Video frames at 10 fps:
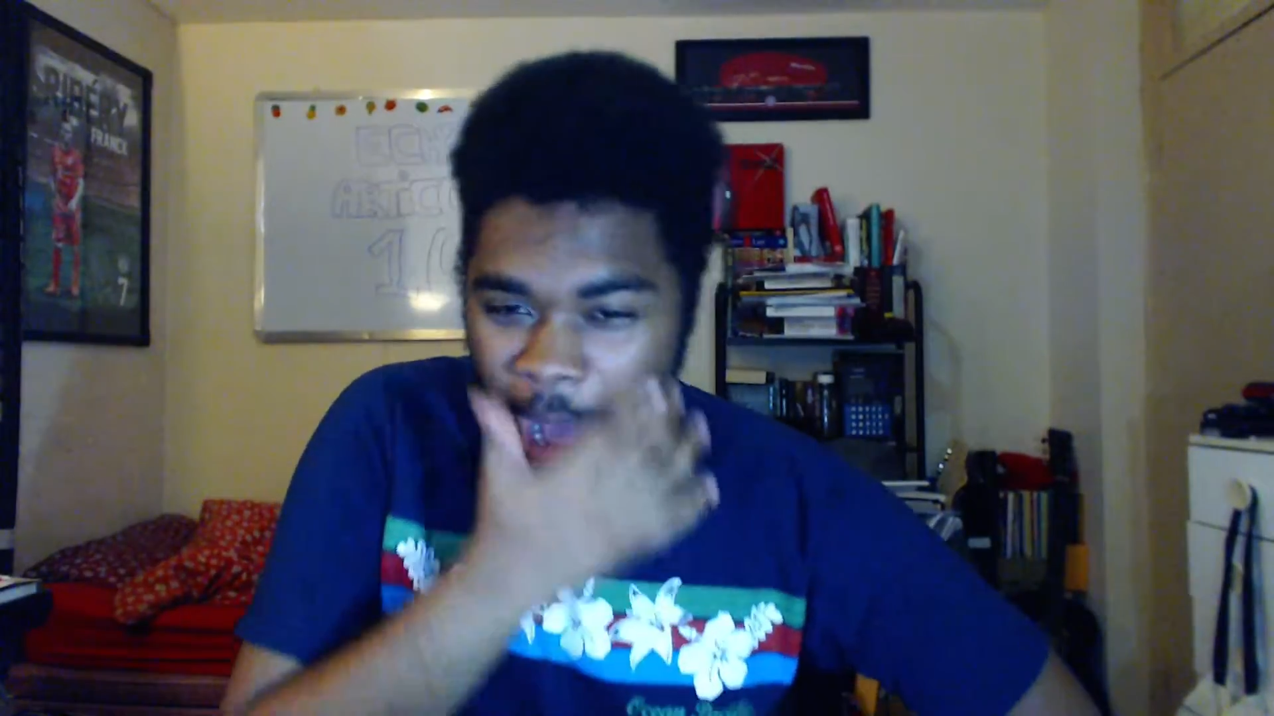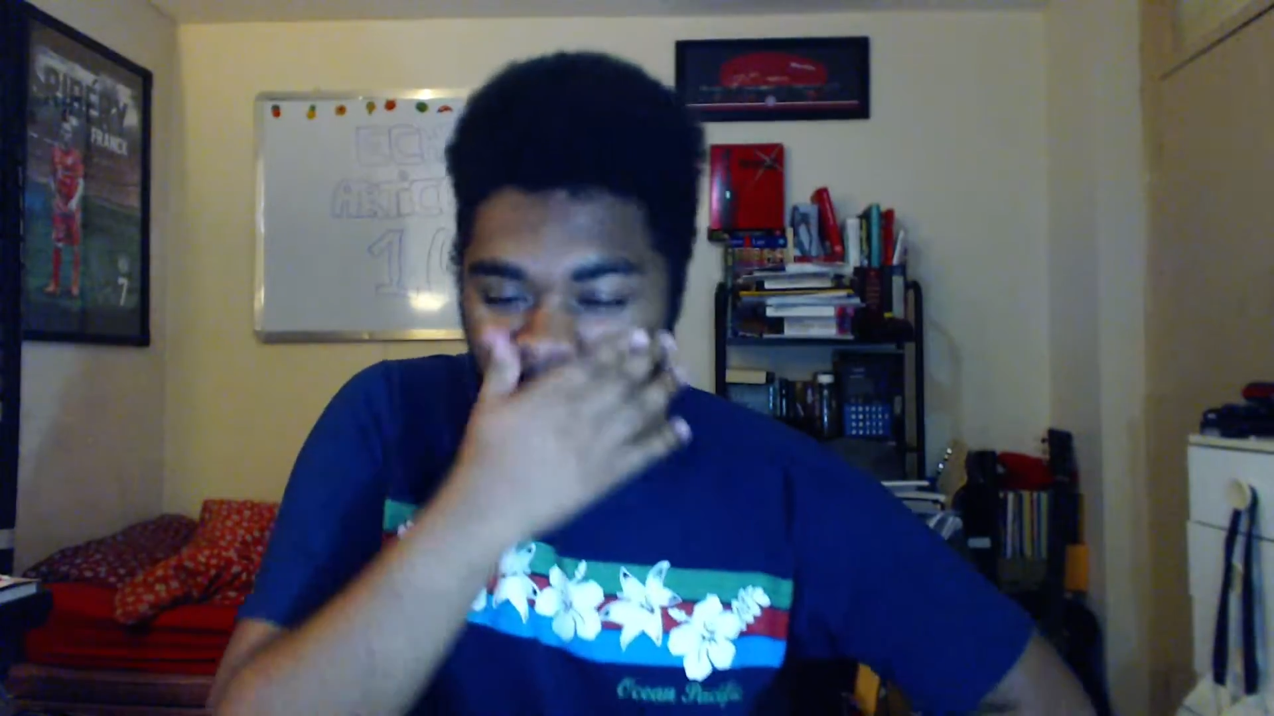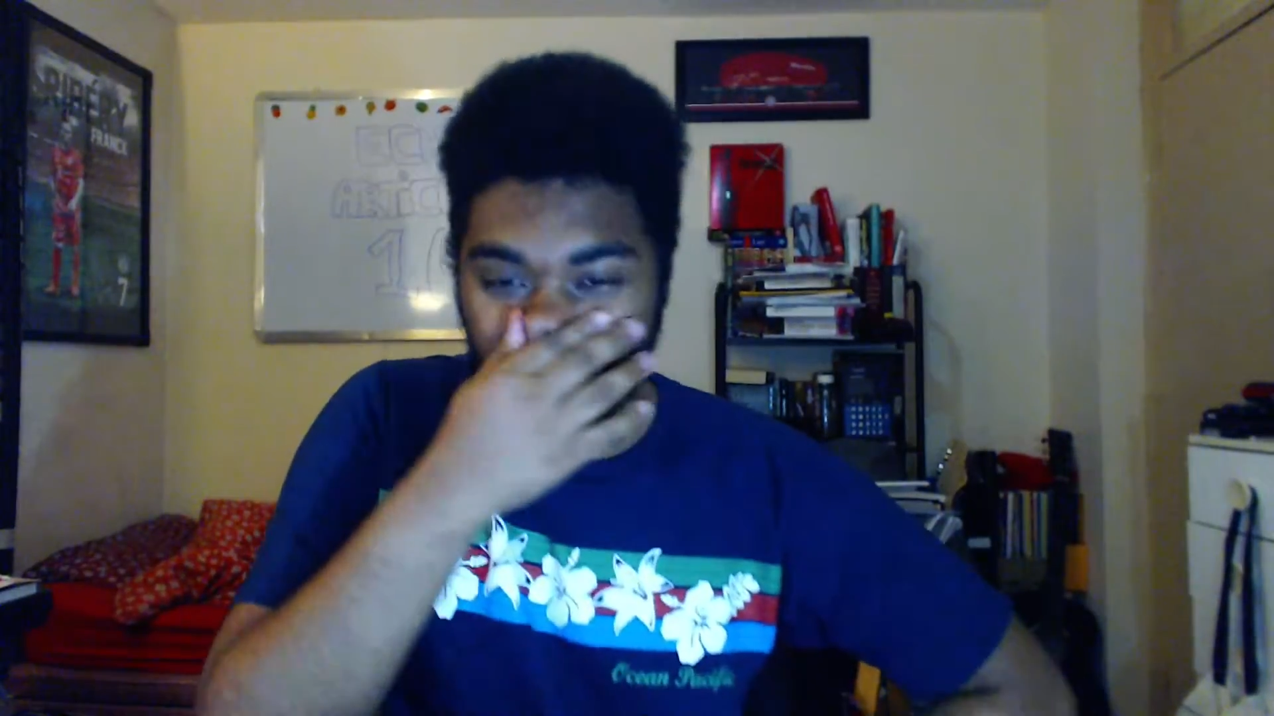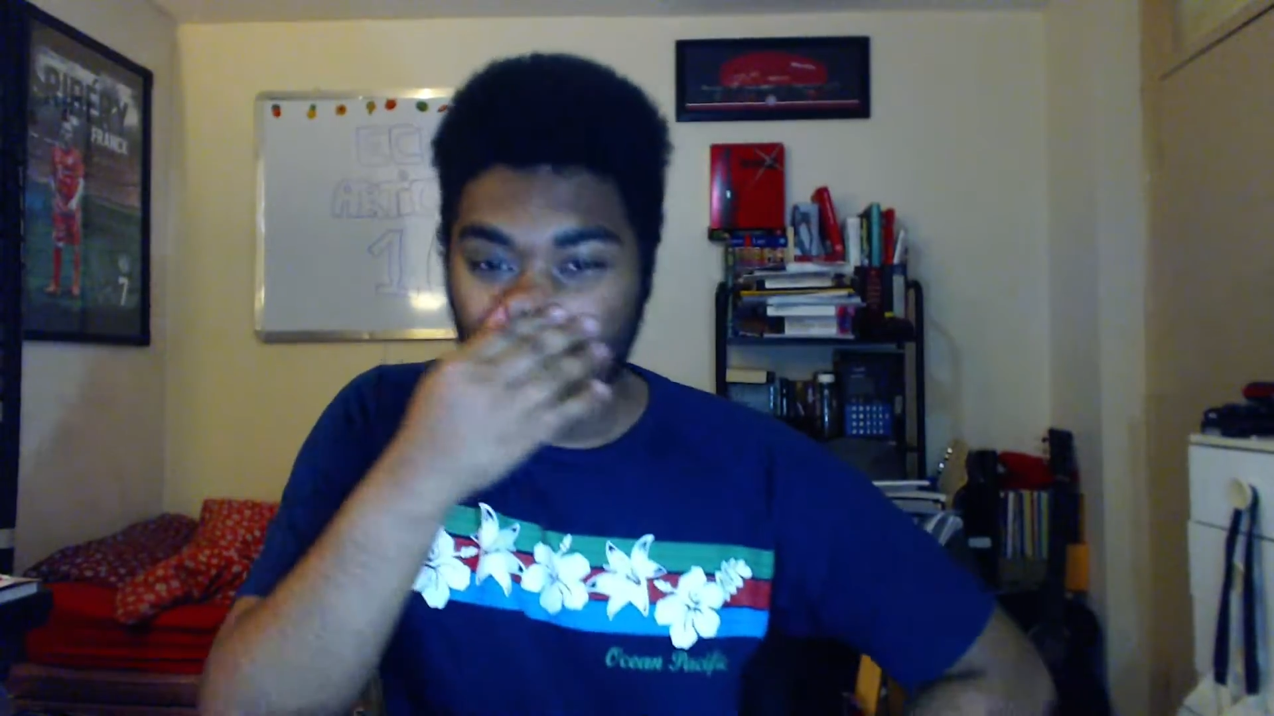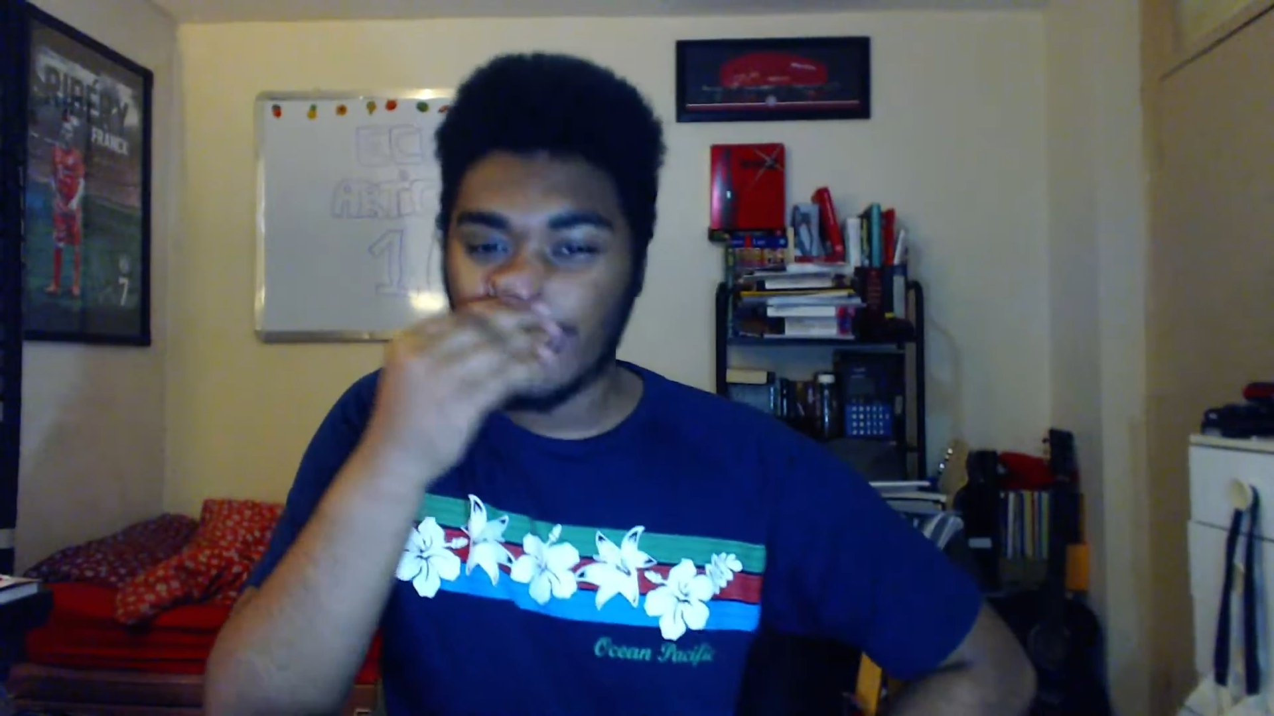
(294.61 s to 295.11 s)
I
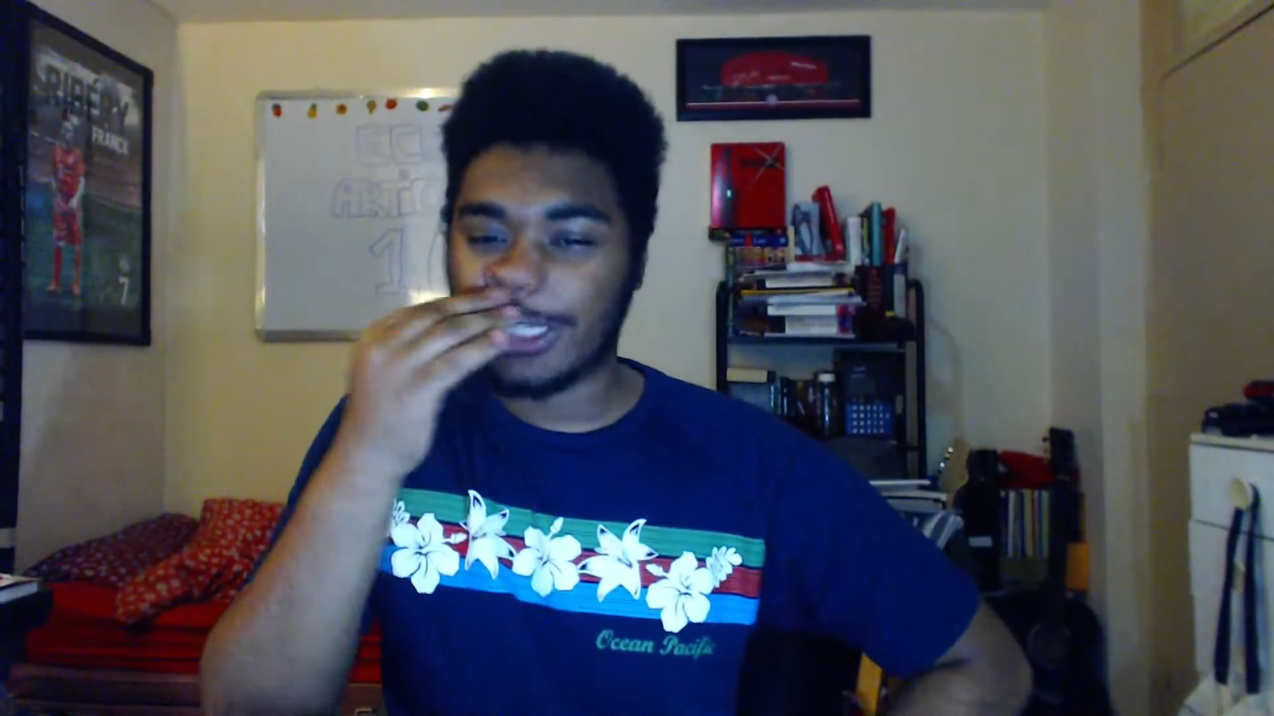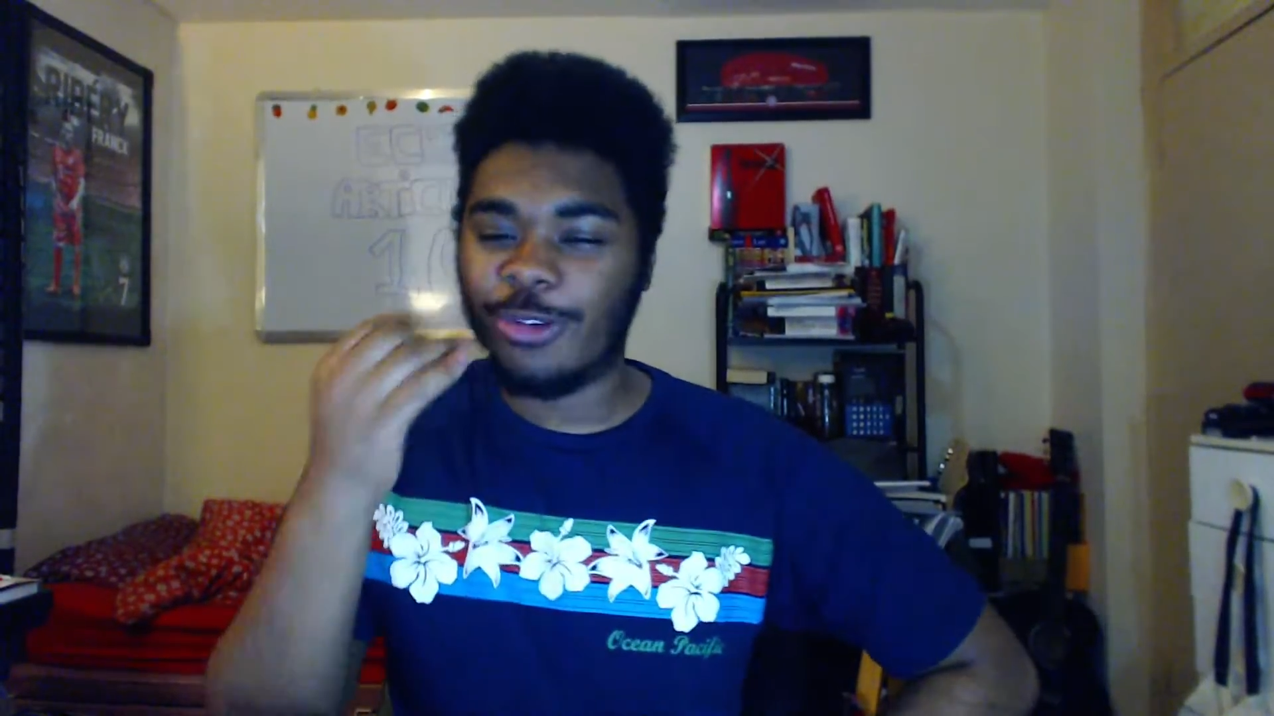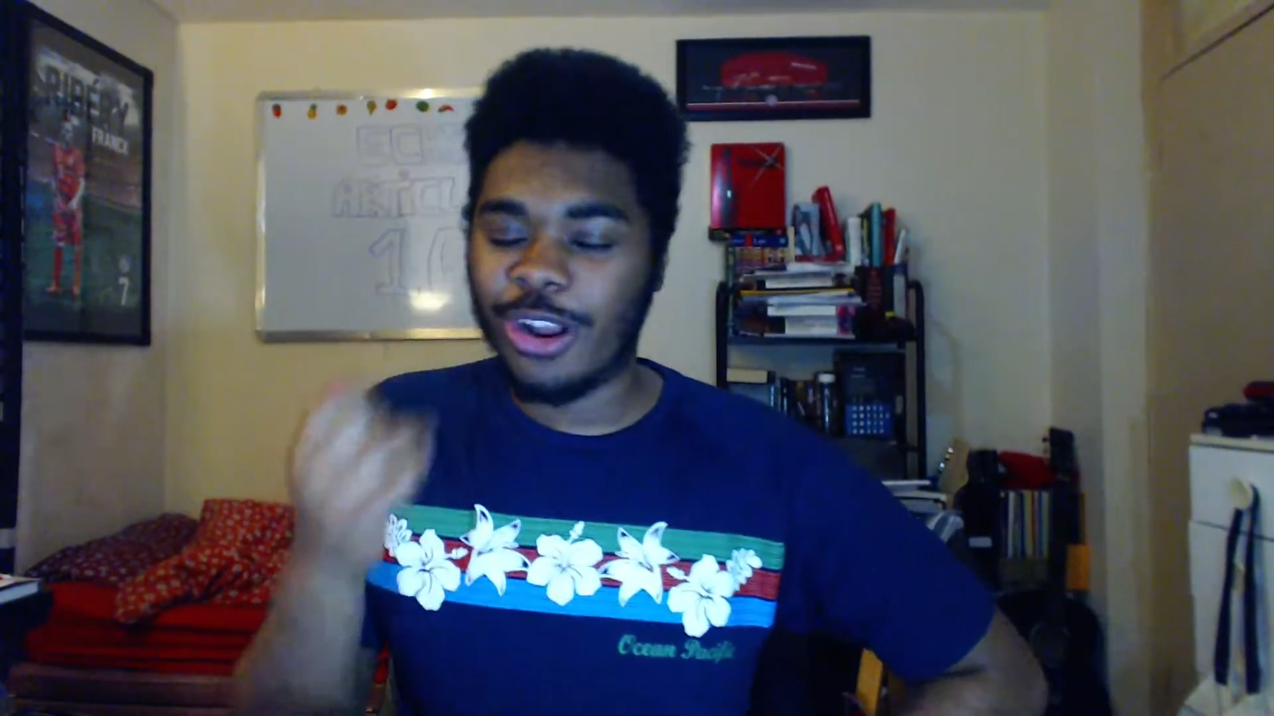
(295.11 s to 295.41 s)
thought he was just